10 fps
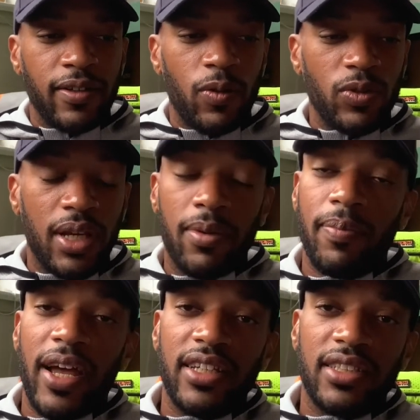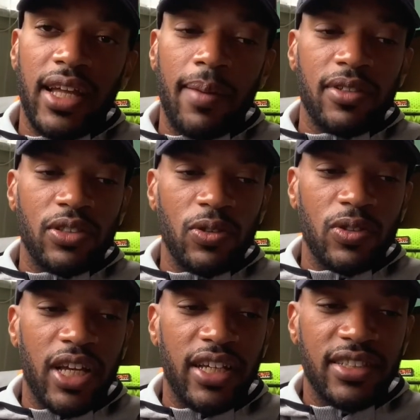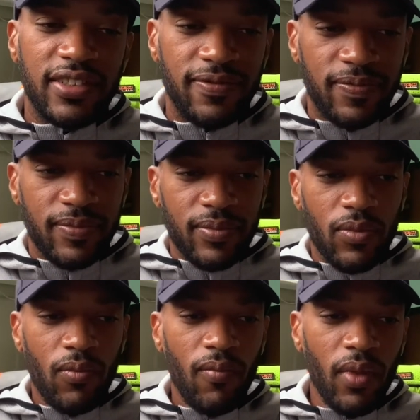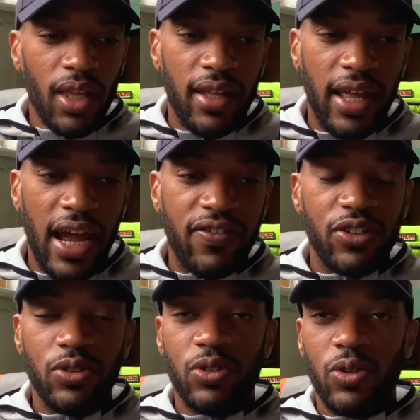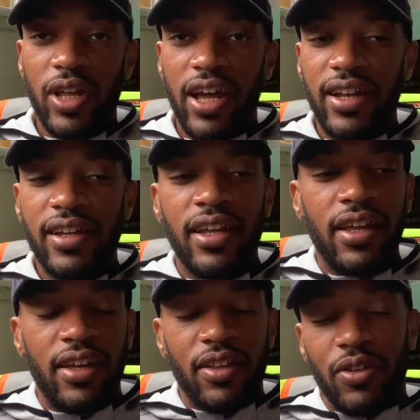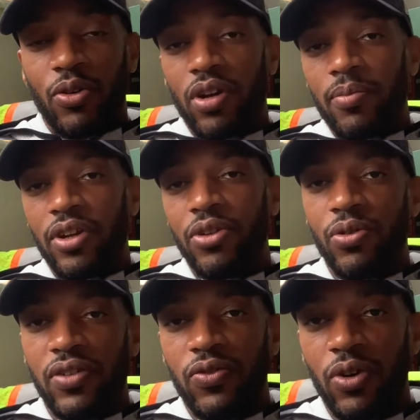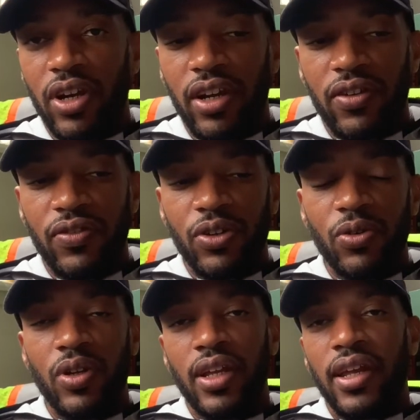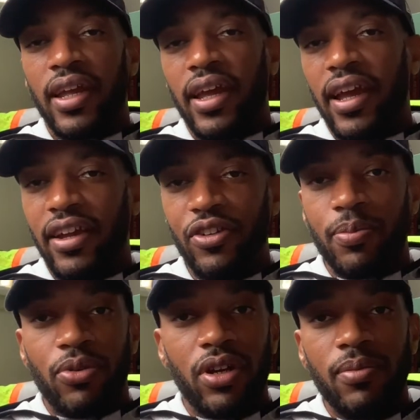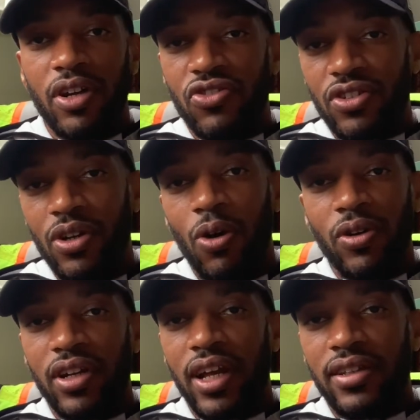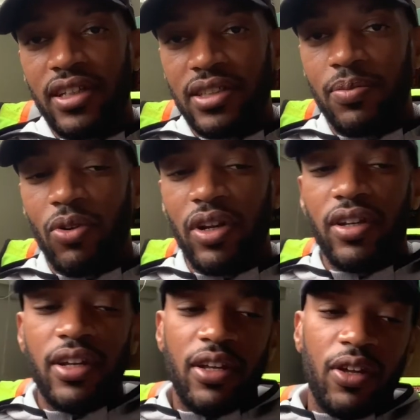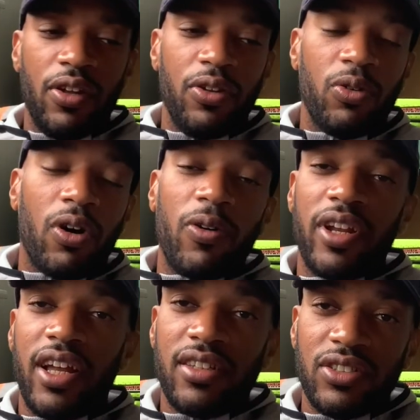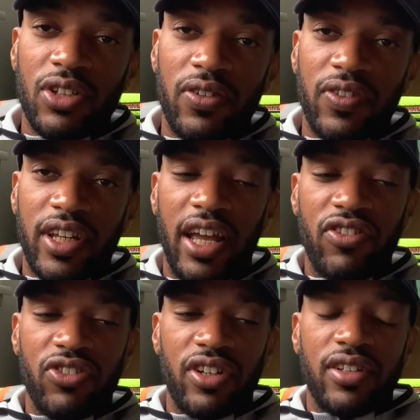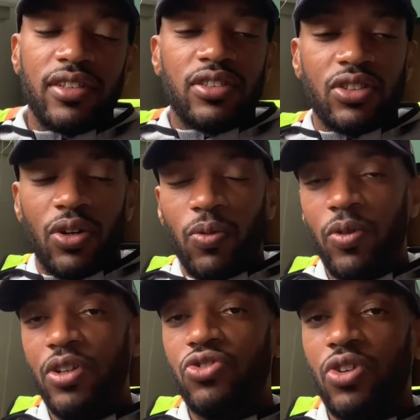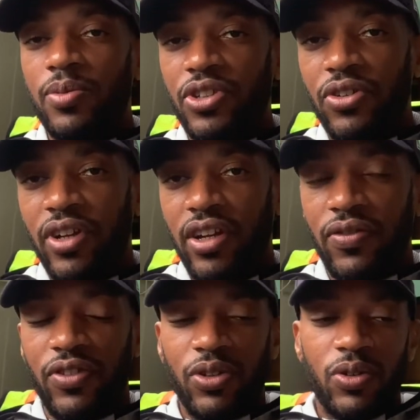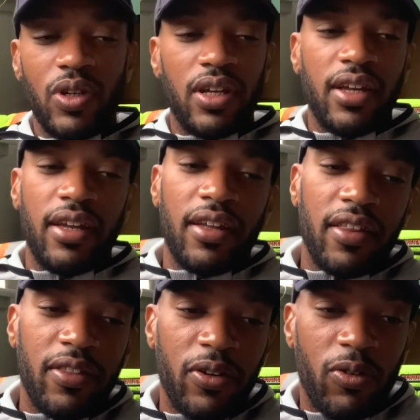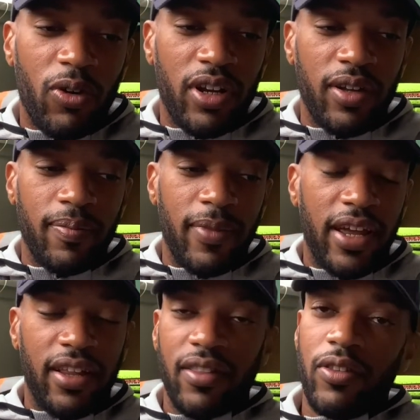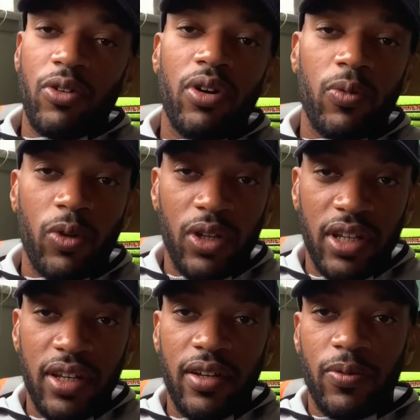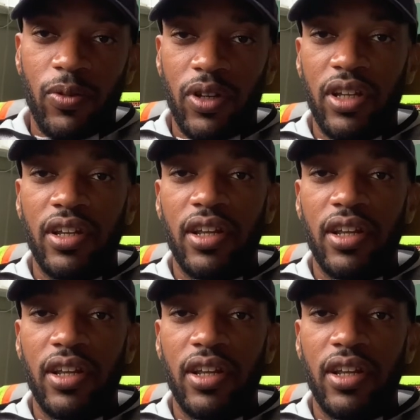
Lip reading: was able to pass the aptitude test. After you do that, they're going to bring you in for an interview, and you're pretty much golden at this point. You already got the certification. So when you show up to your interview, they're going to really, really